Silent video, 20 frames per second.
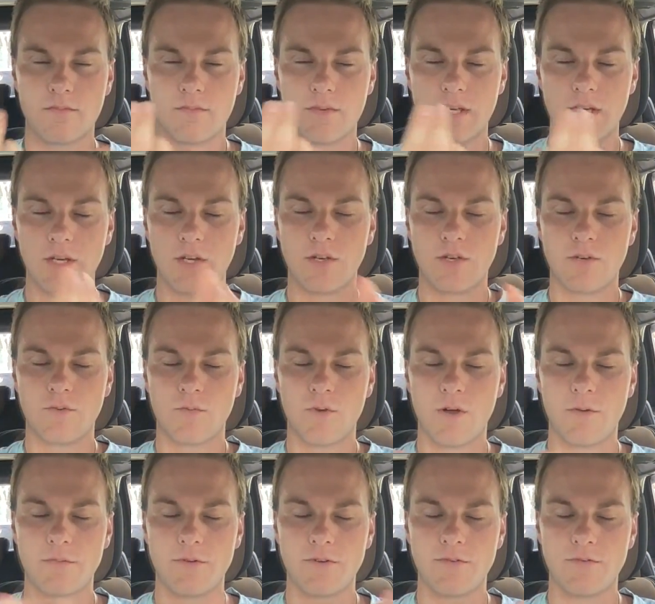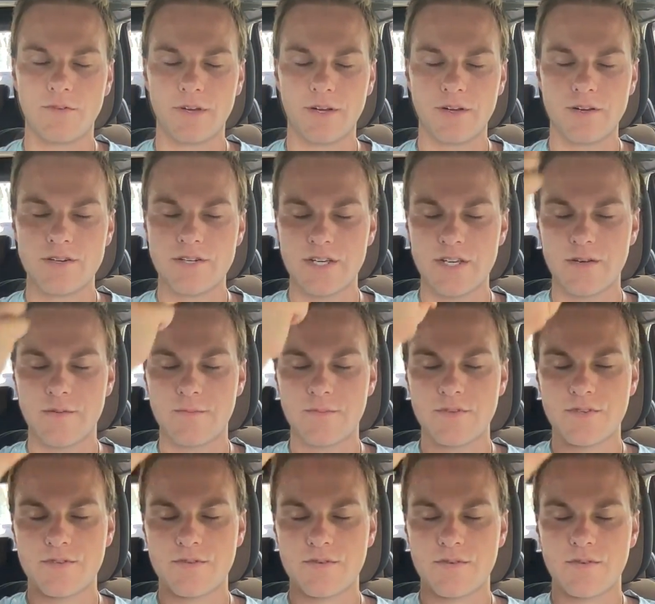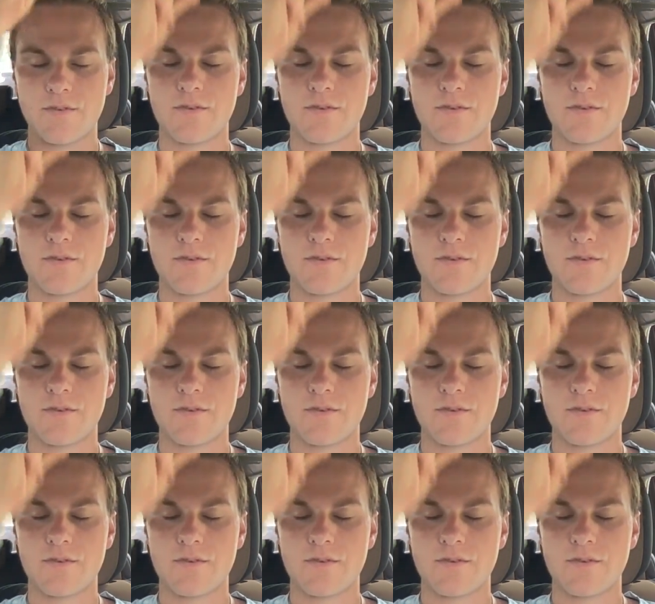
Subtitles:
and you can rub your fingertips.